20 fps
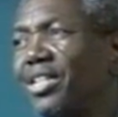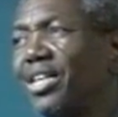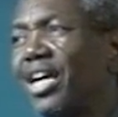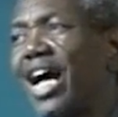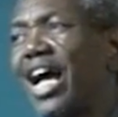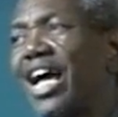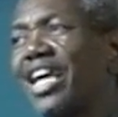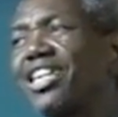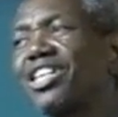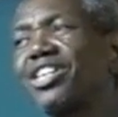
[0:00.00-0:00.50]

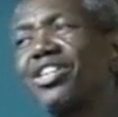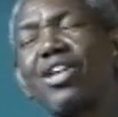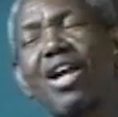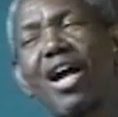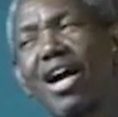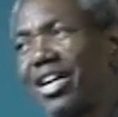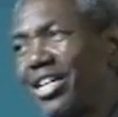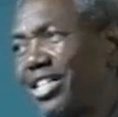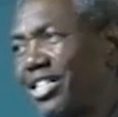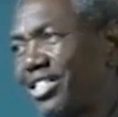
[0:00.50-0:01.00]
I
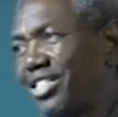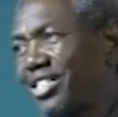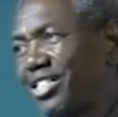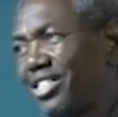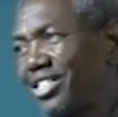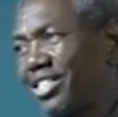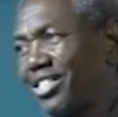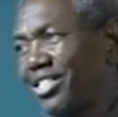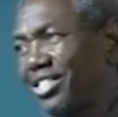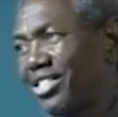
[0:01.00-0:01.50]
cried.
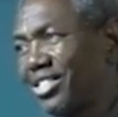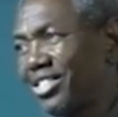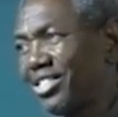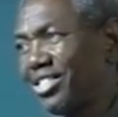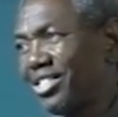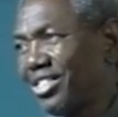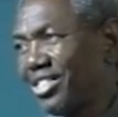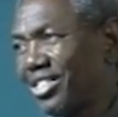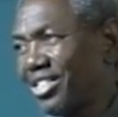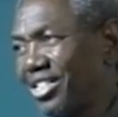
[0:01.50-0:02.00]

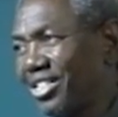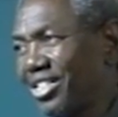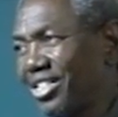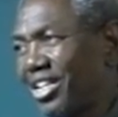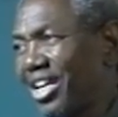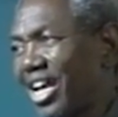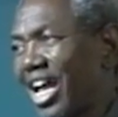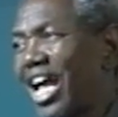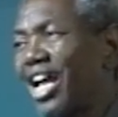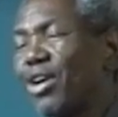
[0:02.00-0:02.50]

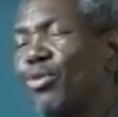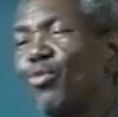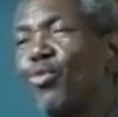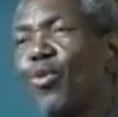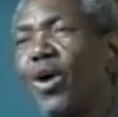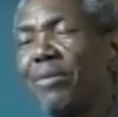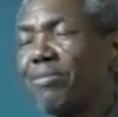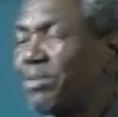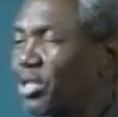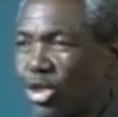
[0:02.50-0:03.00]
I
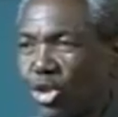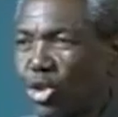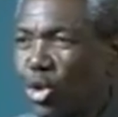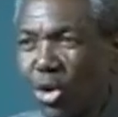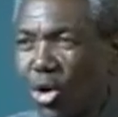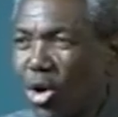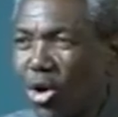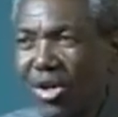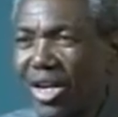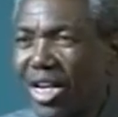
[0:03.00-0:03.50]
wept to
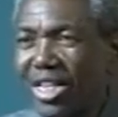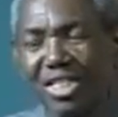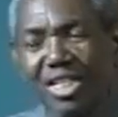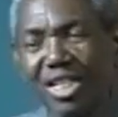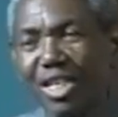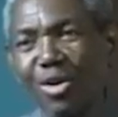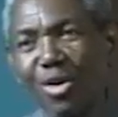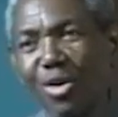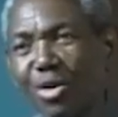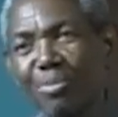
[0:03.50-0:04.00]
God. I
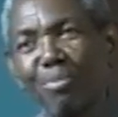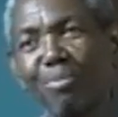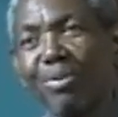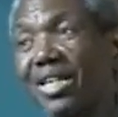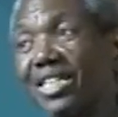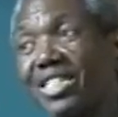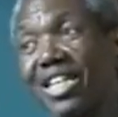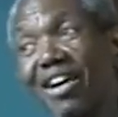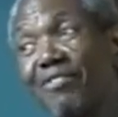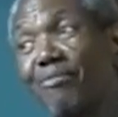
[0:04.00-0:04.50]
said, Lord,
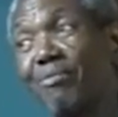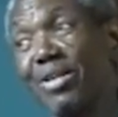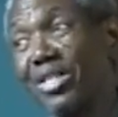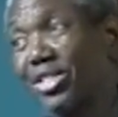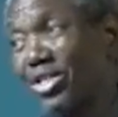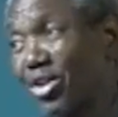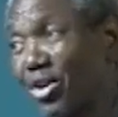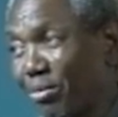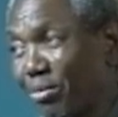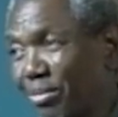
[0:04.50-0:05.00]
please have
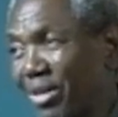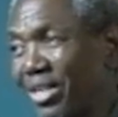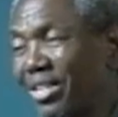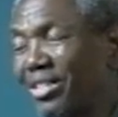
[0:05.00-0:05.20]
mercy on me.